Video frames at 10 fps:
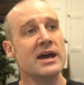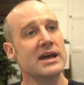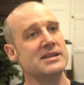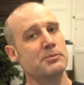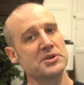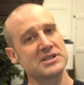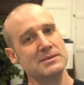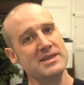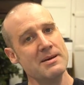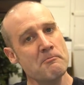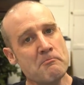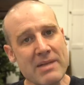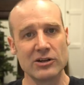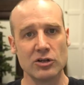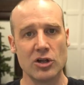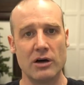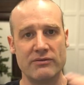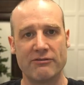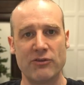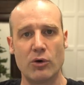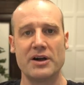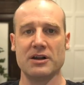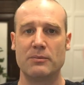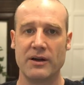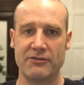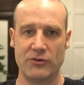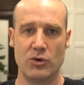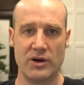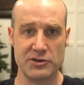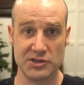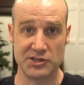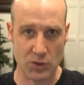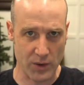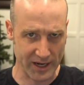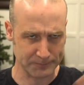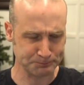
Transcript: It then puts them in the middle of a 400 by 400 square.